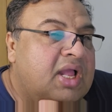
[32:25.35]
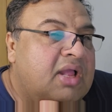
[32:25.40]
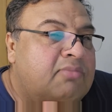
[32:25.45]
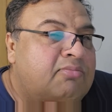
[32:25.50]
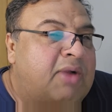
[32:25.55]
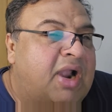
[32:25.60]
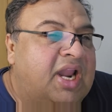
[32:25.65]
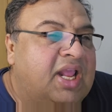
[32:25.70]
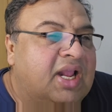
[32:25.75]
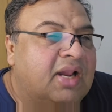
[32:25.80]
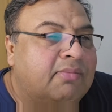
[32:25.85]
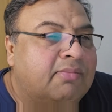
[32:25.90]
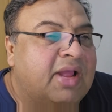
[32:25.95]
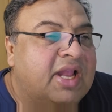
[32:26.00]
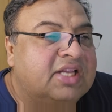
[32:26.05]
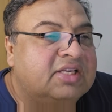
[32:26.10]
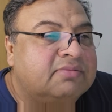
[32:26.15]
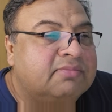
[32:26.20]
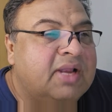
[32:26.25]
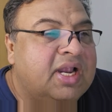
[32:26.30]
Uh, medical
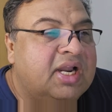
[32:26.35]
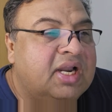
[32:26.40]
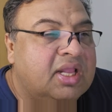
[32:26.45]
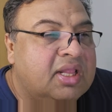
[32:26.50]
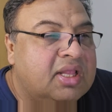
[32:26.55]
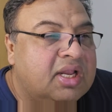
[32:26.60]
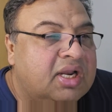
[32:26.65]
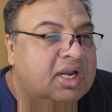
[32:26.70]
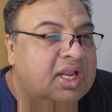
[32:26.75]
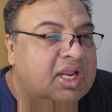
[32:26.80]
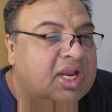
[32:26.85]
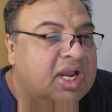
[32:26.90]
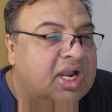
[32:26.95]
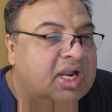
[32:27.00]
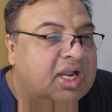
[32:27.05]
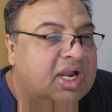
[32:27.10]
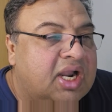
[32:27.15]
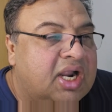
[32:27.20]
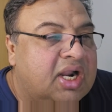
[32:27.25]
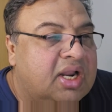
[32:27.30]
management is
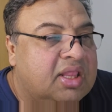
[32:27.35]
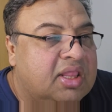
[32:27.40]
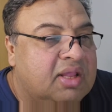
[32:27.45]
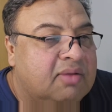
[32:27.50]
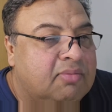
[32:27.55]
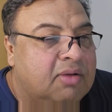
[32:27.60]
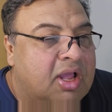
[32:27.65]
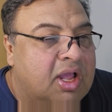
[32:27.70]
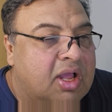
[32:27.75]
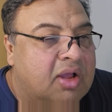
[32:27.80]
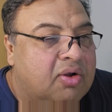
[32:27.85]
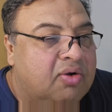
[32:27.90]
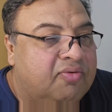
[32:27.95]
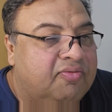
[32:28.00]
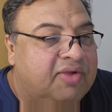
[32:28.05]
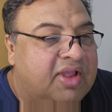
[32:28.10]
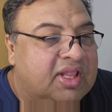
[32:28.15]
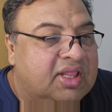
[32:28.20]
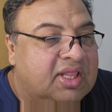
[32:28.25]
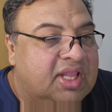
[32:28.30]
indicated somehow
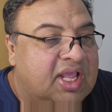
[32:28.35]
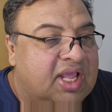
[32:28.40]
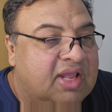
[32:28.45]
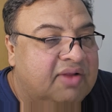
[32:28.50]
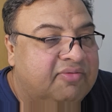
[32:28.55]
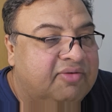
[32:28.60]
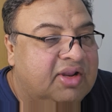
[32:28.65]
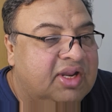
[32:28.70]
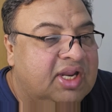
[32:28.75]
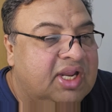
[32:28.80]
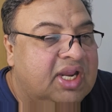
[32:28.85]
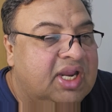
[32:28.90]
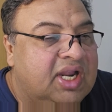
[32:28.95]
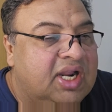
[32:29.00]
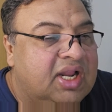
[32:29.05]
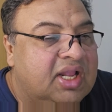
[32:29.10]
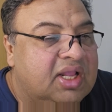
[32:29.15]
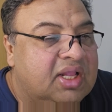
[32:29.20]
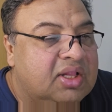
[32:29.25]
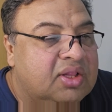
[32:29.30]
when there we
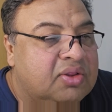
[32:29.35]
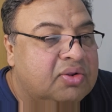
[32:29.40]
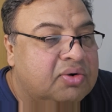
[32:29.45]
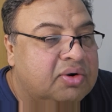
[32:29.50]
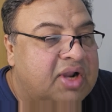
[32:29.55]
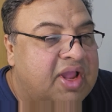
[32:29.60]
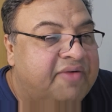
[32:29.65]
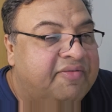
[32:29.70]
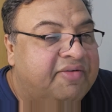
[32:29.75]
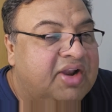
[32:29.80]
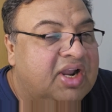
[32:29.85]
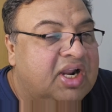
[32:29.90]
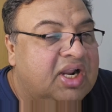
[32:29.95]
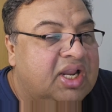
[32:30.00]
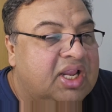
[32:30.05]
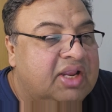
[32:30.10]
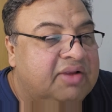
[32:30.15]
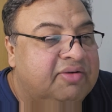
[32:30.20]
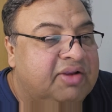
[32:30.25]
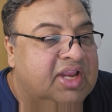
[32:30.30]
need, so
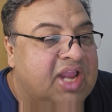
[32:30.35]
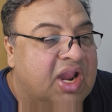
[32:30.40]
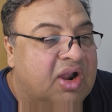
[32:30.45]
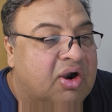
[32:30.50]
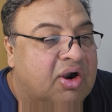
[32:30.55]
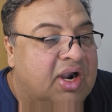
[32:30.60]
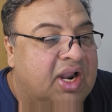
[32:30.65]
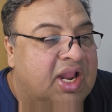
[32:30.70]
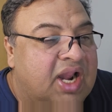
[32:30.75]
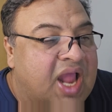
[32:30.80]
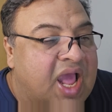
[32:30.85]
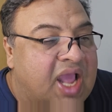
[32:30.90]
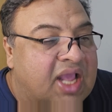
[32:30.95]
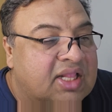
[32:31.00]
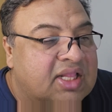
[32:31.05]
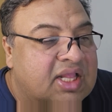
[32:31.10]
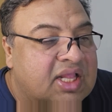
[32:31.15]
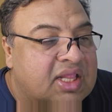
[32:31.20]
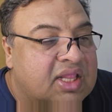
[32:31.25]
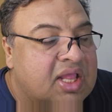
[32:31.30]
definitely we cannot
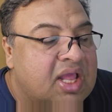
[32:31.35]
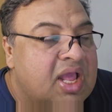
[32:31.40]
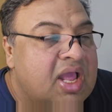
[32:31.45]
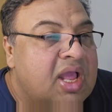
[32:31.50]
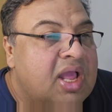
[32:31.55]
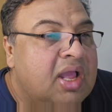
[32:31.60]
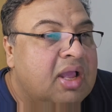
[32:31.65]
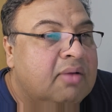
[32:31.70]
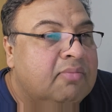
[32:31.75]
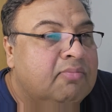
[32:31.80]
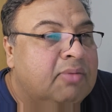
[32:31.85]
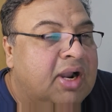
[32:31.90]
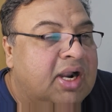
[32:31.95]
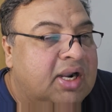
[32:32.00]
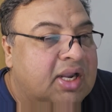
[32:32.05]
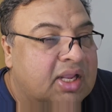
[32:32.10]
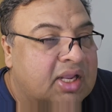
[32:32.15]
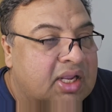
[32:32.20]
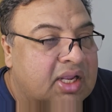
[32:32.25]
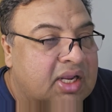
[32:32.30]
deny this,
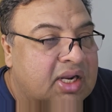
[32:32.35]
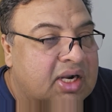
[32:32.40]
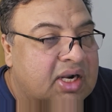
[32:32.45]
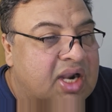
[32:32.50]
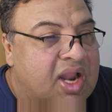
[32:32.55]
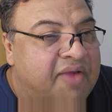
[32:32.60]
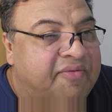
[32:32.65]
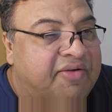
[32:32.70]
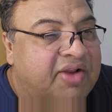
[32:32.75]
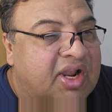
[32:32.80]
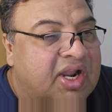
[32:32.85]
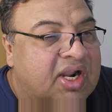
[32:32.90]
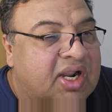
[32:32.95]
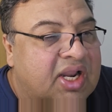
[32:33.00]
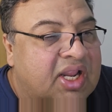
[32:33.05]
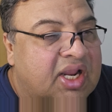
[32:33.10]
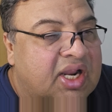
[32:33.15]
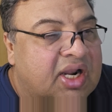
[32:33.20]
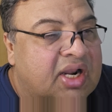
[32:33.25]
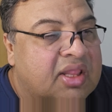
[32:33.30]
but uh,
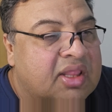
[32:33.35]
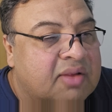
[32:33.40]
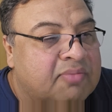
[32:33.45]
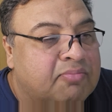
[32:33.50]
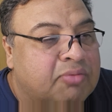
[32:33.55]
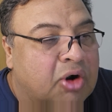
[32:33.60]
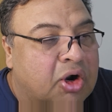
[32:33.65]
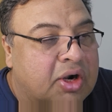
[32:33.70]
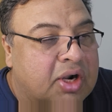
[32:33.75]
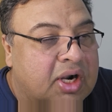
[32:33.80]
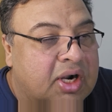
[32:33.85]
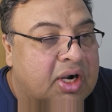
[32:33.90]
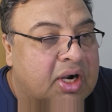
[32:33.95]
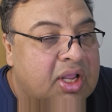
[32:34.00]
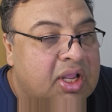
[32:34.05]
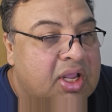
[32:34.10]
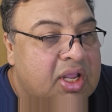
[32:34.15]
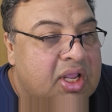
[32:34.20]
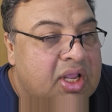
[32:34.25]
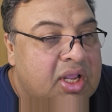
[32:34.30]
definitely it's important.